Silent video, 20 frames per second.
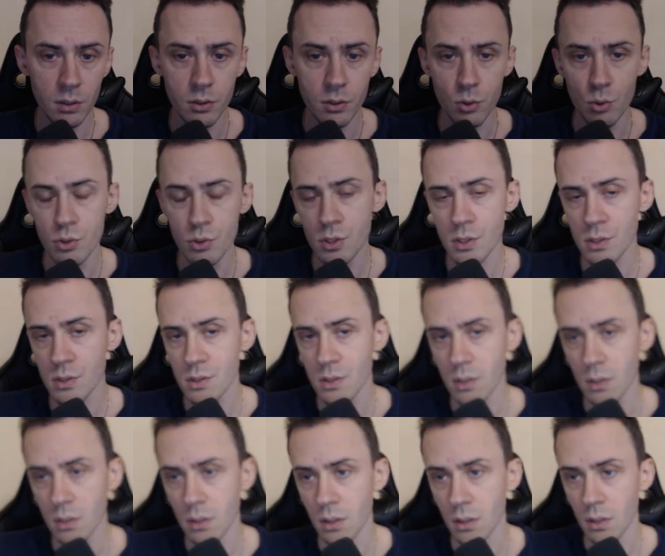You
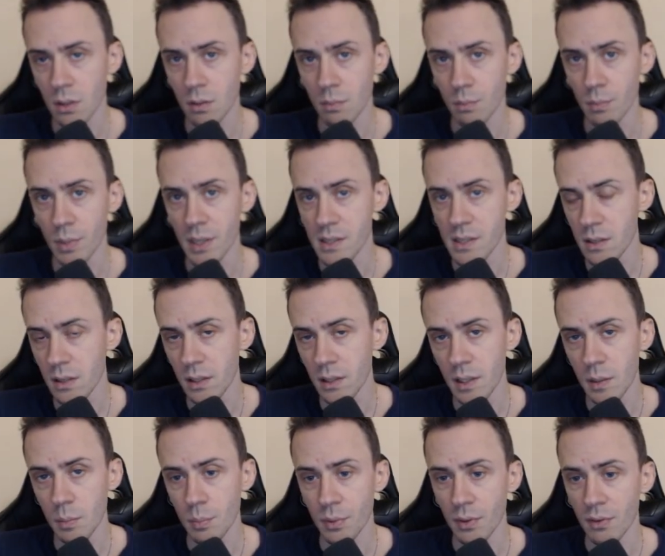just
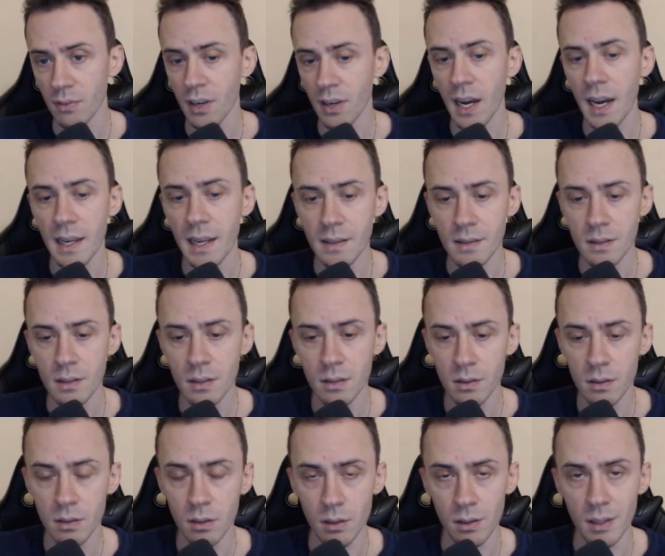basically
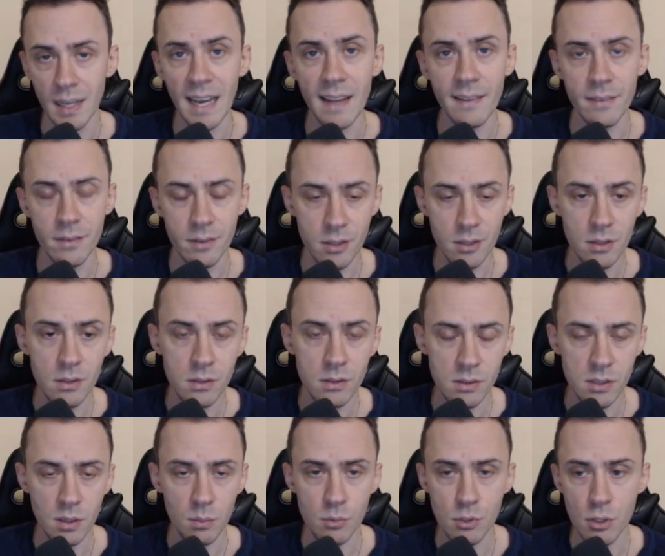lend
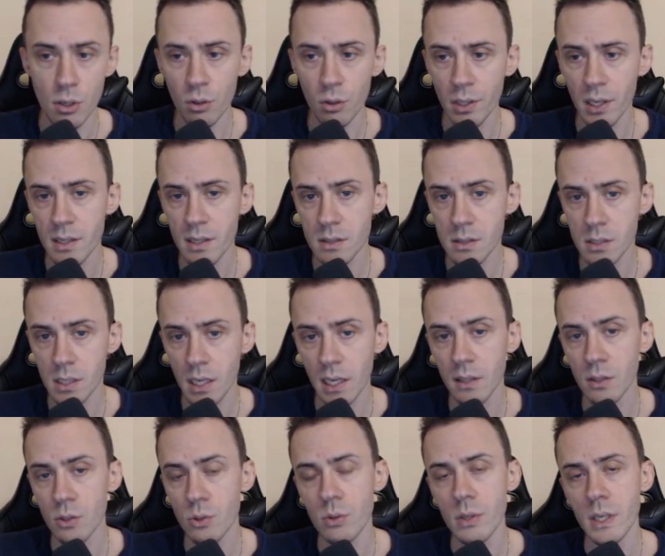some tokens
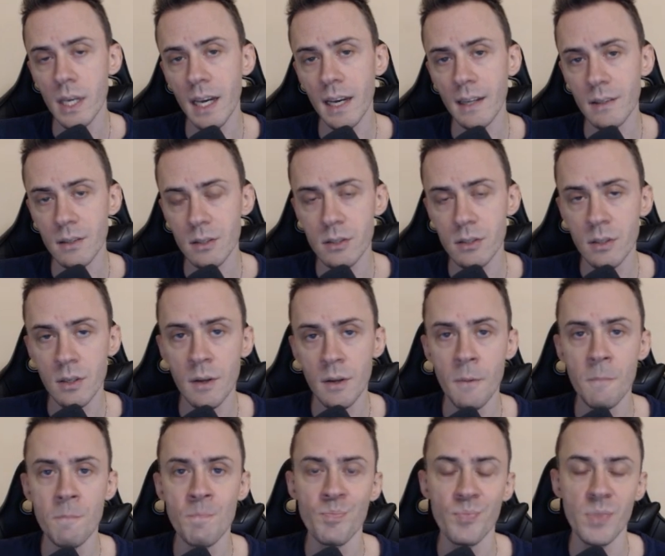and you get
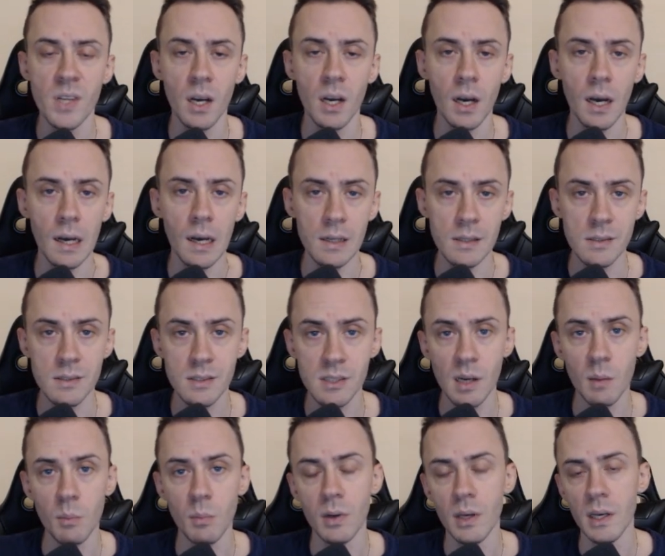
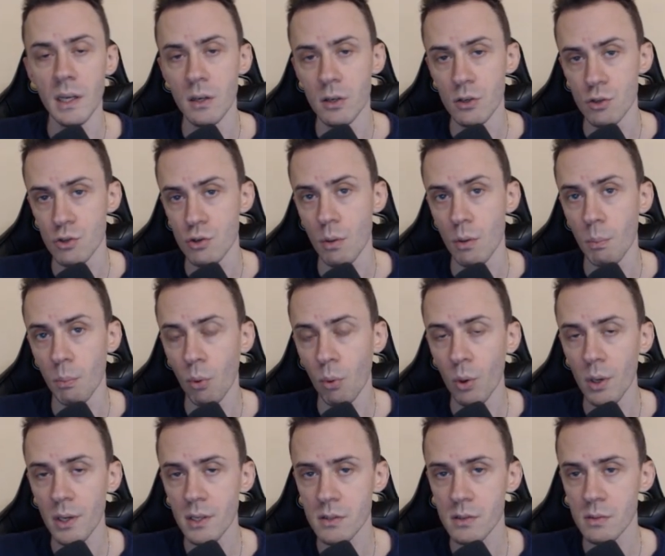some airdrop
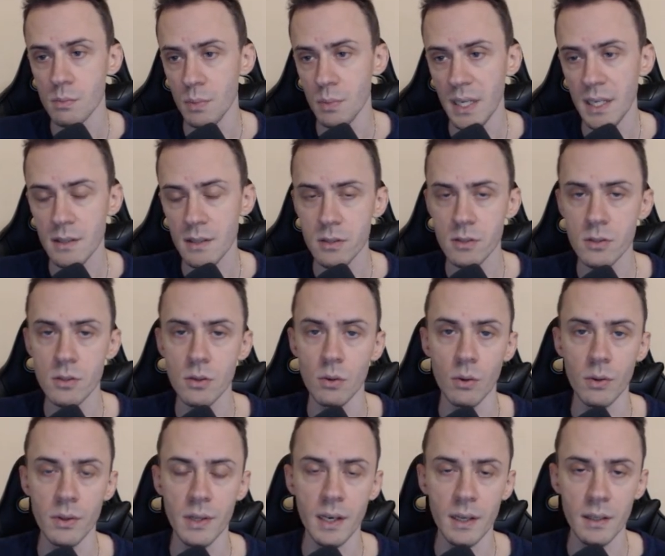points based
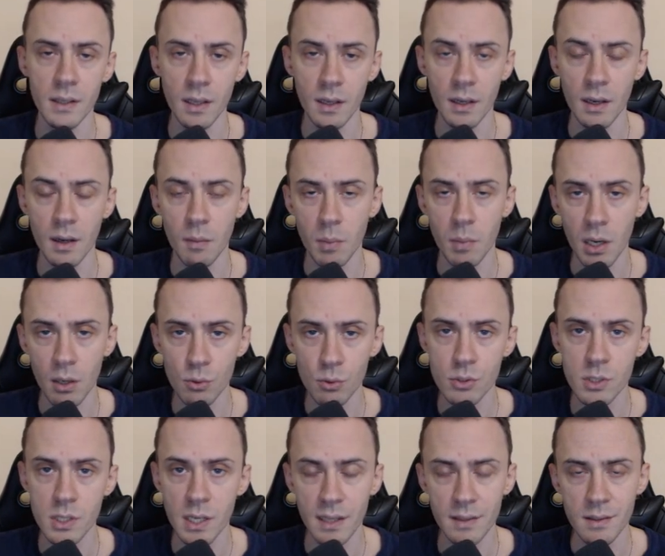on the
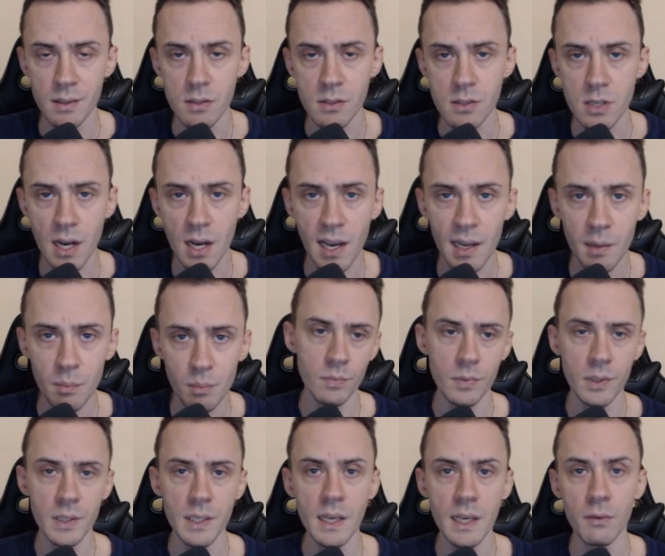amount and the time.
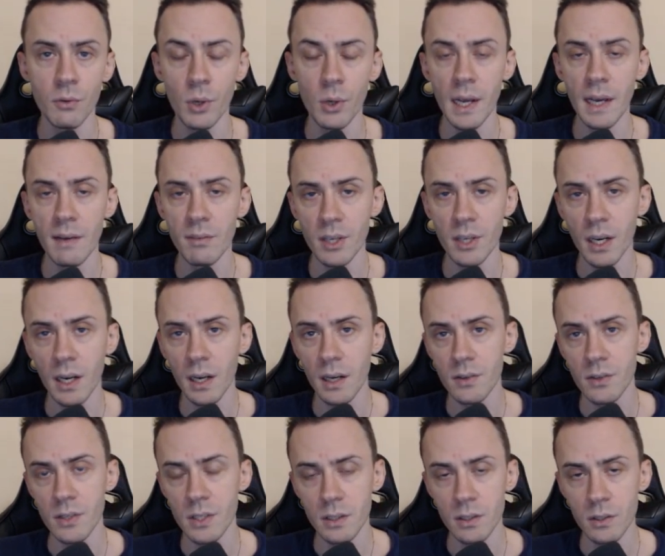Here, for every
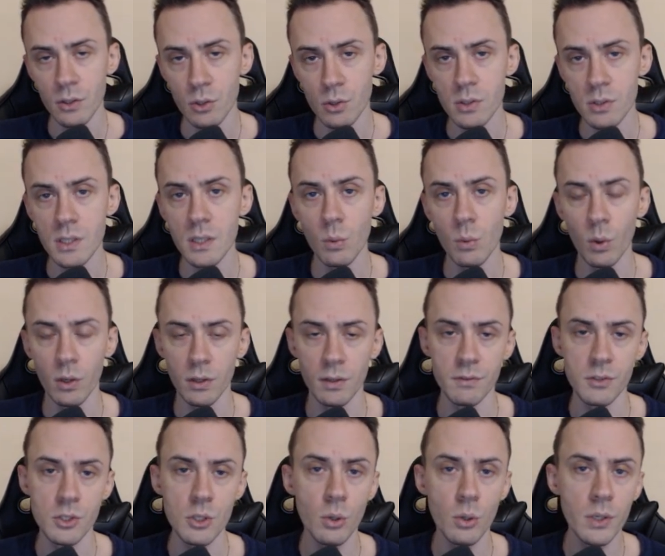100 USD worth
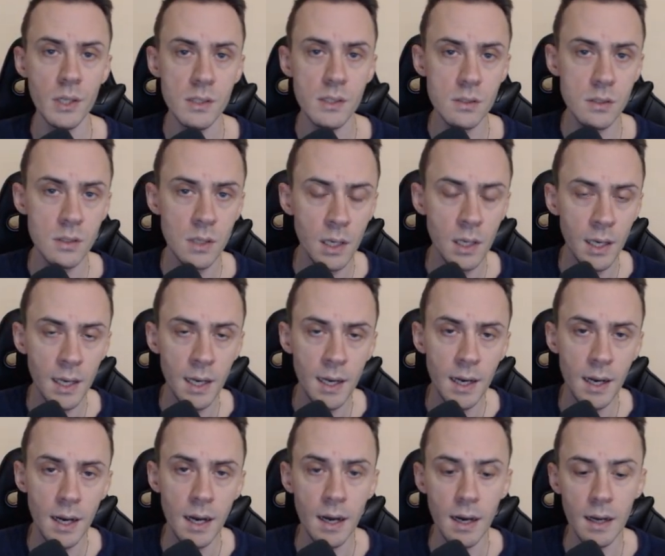of tokens
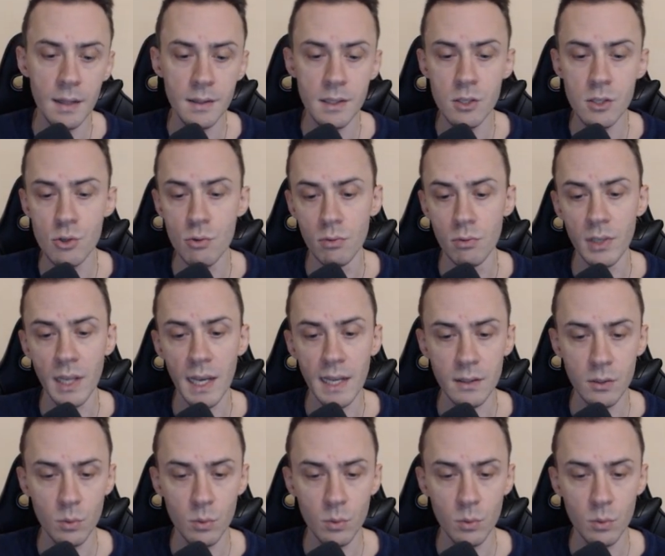that you lend